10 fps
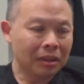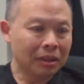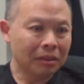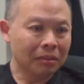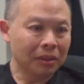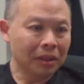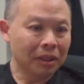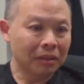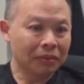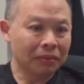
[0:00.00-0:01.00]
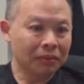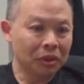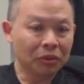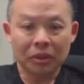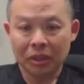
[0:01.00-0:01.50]
Um, they have
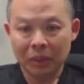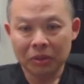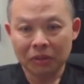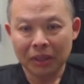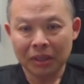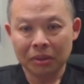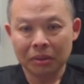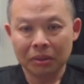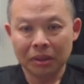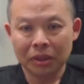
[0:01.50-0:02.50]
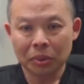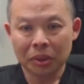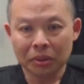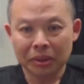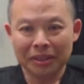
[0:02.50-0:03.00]
different types of methadone in
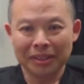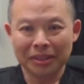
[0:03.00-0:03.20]
Switzerland